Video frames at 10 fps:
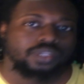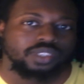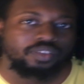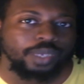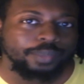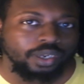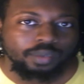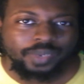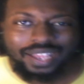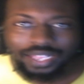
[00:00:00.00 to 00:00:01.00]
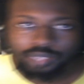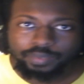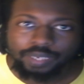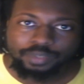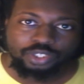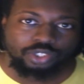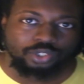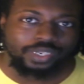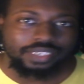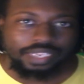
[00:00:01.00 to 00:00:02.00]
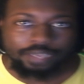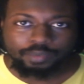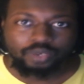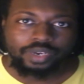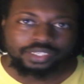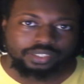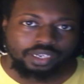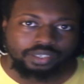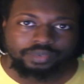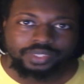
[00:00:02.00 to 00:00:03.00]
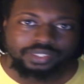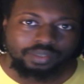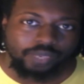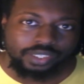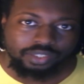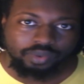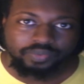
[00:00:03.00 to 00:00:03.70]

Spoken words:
So you probably heard about Alabama's strict immigration law that recently went into